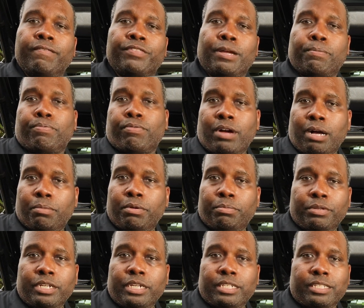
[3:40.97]
They
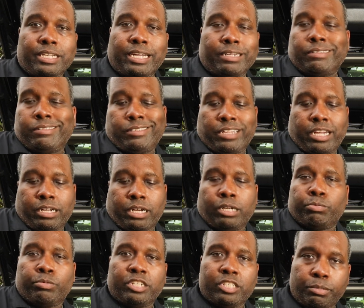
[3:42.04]
probably, it's not
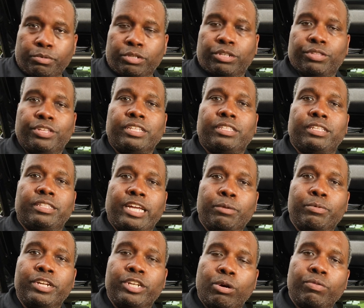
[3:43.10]
unreasonable to think that they
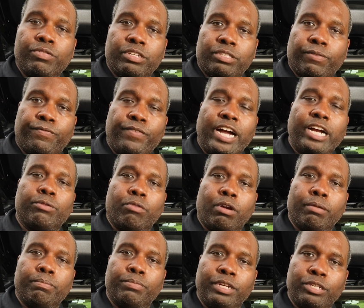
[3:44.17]
would know there's a
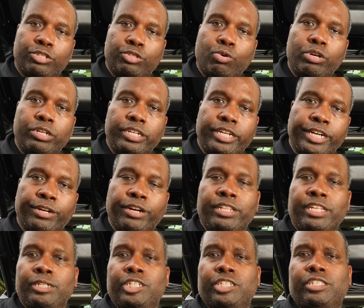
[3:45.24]
firearm being stored in here,
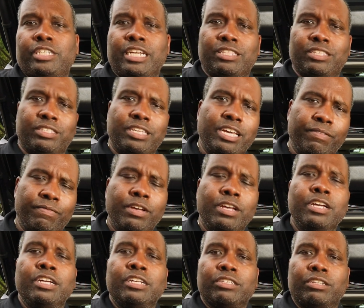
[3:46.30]
and they just take the safe.
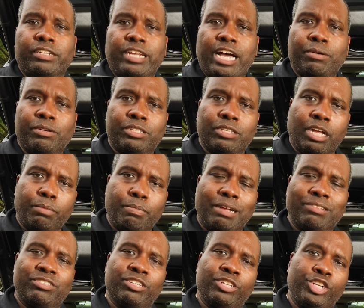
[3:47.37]
So now it's all
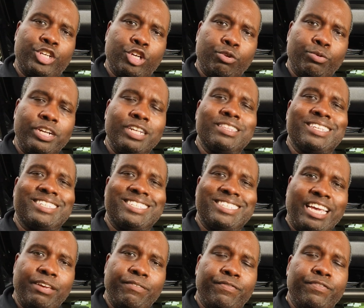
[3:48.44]
about securing the
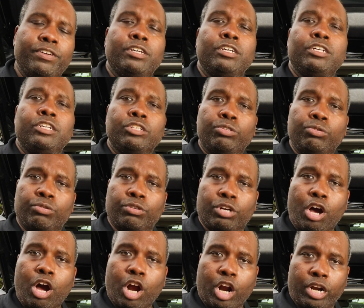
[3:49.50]
safe to the
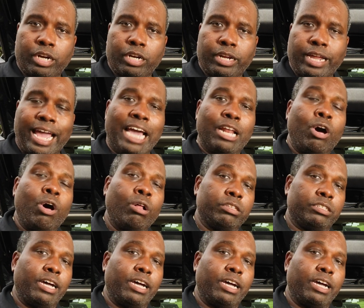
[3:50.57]
car at all